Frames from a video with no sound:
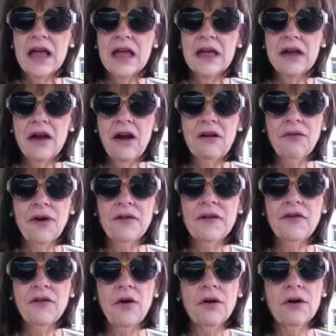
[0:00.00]
You know, I've read
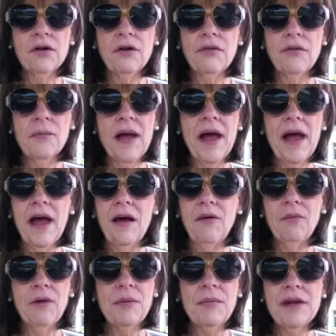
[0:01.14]
these articles about how
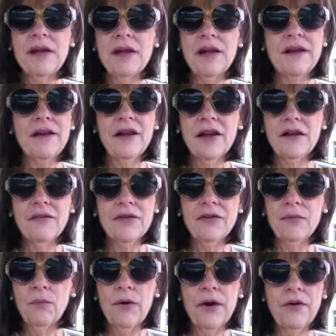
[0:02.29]
women, none of
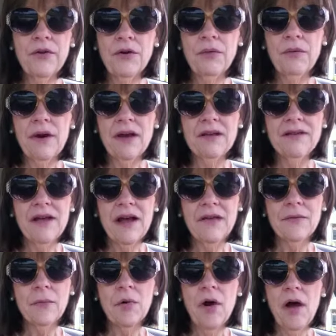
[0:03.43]
us wear the correct
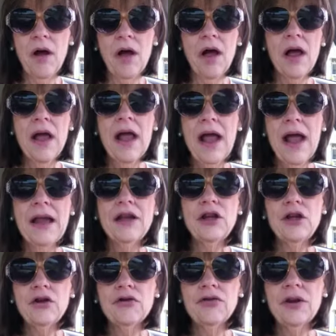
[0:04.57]
size bra,
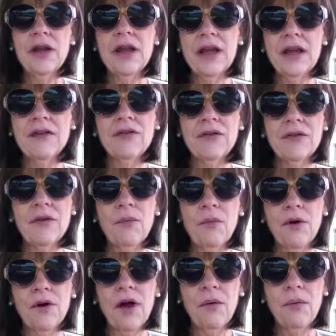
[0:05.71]
and usually it's
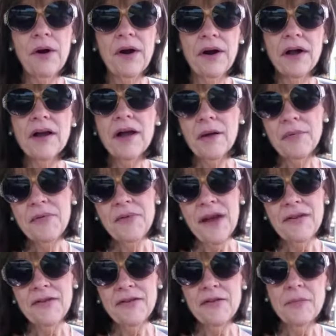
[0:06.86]
we're not wearing a cup
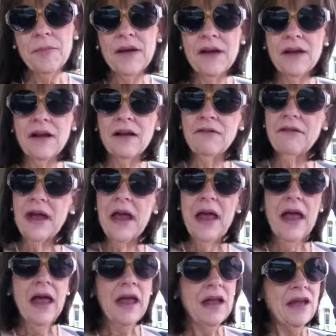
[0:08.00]
size that's big enough.
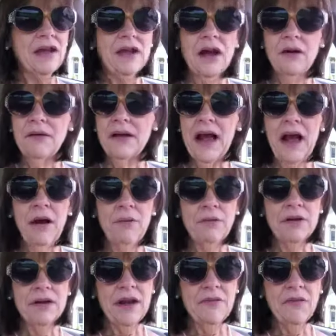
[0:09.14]
You know, and I
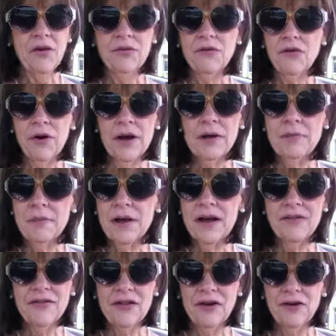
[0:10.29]
would never have dreamed
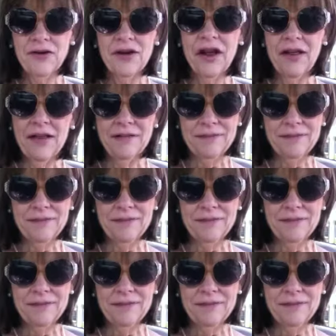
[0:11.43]
because there's no,